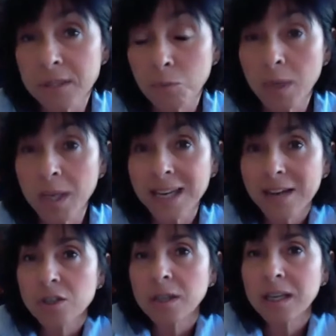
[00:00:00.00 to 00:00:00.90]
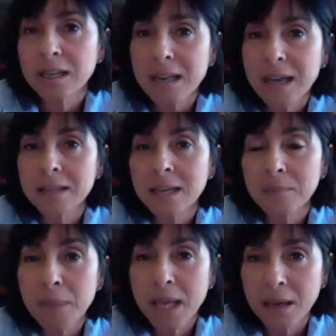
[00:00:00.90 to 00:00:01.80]
and we can actually connect
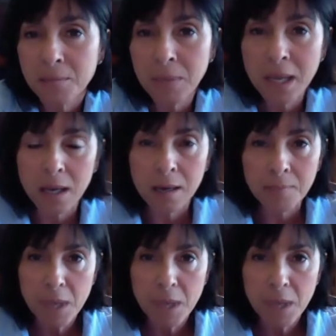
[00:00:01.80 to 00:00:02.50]
and make a